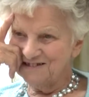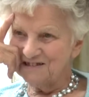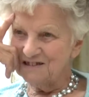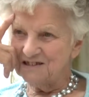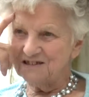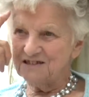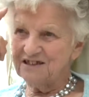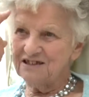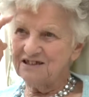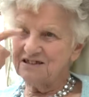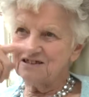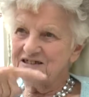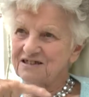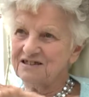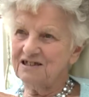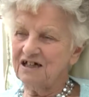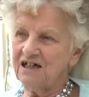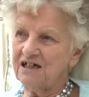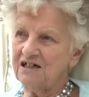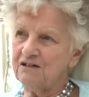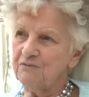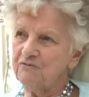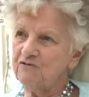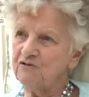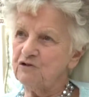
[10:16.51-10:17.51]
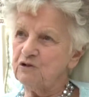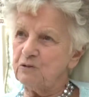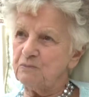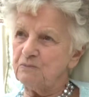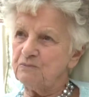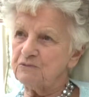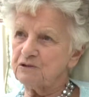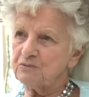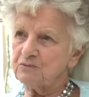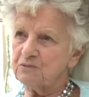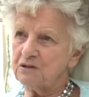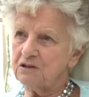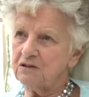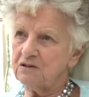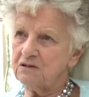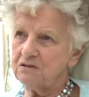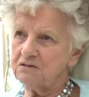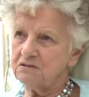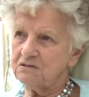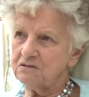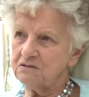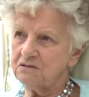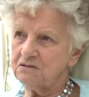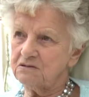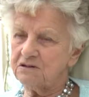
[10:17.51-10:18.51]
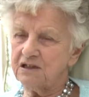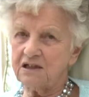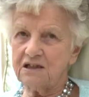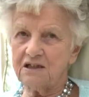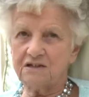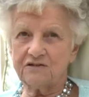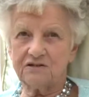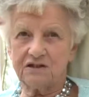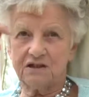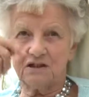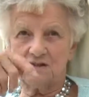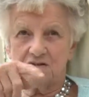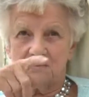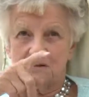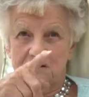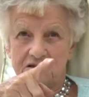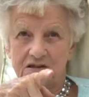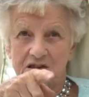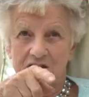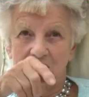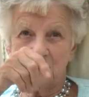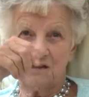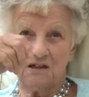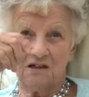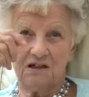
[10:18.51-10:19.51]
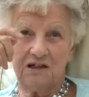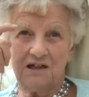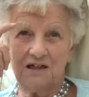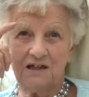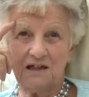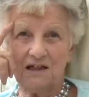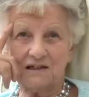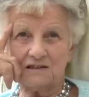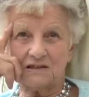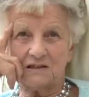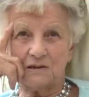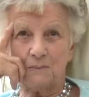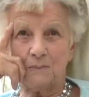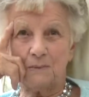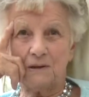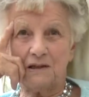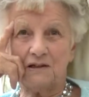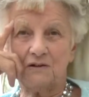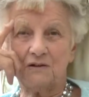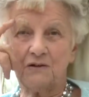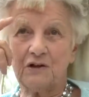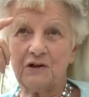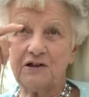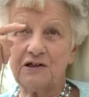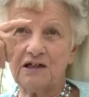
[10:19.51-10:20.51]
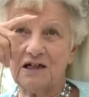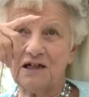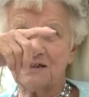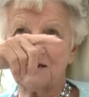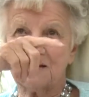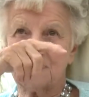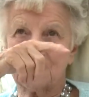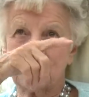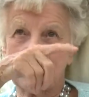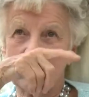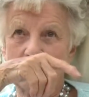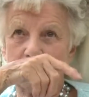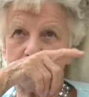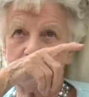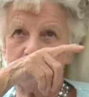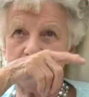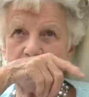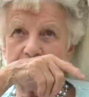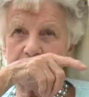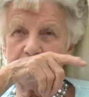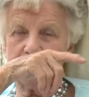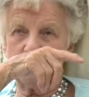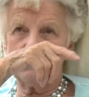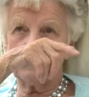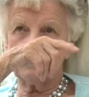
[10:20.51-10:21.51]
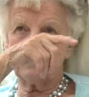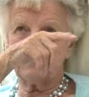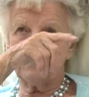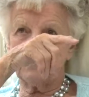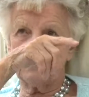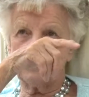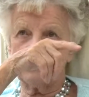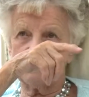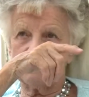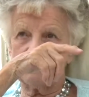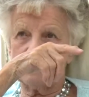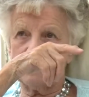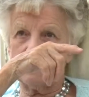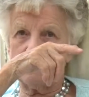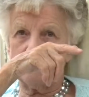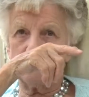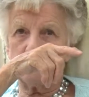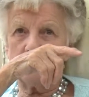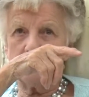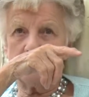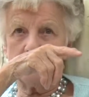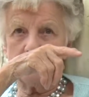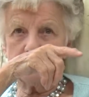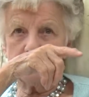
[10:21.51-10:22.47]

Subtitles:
And his rooms were along there, see, because he had to be, although he had the cabinet rooms further up,